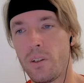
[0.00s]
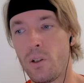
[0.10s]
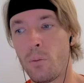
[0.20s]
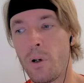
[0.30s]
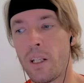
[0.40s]

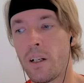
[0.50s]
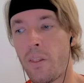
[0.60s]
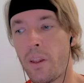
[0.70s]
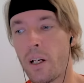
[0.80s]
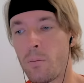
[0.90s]
You may
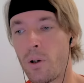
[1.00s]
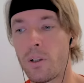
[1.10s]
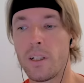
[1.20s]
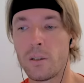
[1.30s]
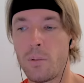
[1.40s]
not think about
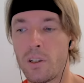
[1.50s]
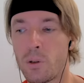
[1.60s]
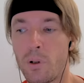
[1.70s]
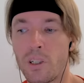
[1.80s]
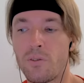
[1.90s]
it as
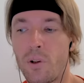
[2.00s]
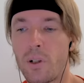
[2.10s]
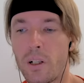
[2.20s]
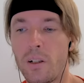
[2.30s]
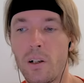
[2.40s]
much, but it's
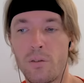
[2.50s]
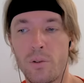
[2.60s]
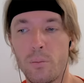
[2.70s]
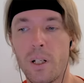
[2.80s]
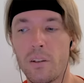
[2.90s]
very clear
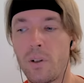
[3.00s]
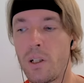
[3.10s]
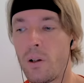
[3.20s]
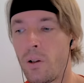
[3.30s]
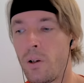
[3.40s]
from that
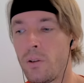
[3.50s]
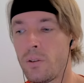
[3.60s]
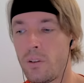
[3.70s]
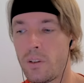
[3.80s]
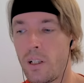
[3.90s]
video
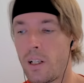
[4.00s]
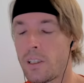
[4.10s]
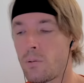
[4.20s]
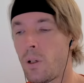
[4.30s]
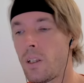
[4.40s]
alone, the
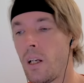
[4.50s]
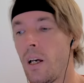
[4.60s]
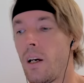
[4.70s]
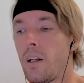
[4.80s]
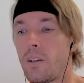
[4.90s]
last one,
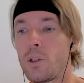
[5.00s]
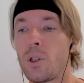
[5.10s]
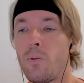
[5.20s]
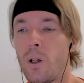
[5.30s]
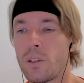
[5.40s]
that
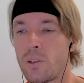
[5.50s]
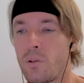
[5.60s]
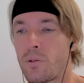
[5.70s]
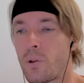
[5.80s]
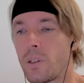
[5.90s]
she wants to,
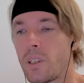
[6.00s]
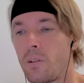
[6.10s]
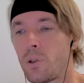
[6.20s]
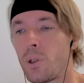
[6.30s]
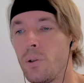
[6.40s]
of course,
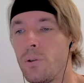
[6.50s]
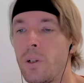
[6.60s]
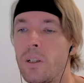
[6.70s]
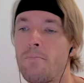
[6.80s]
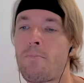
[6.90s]
have
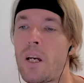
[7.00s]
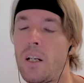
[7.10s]
children.